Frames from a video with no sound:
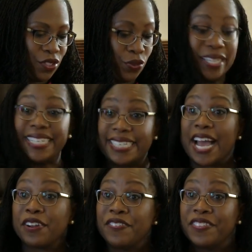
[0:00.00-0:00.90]
Drilling
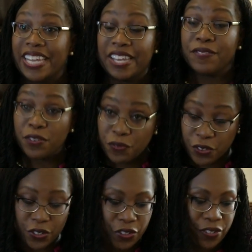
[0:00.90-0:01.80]
down even
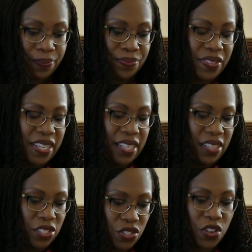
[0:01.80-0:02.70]
further,
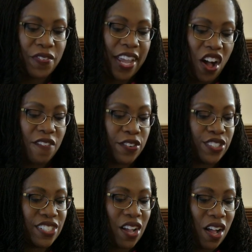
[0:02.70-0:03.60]
the survey
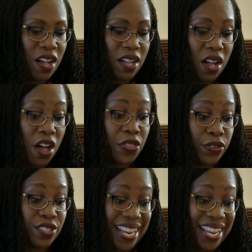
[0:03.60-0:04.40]
authors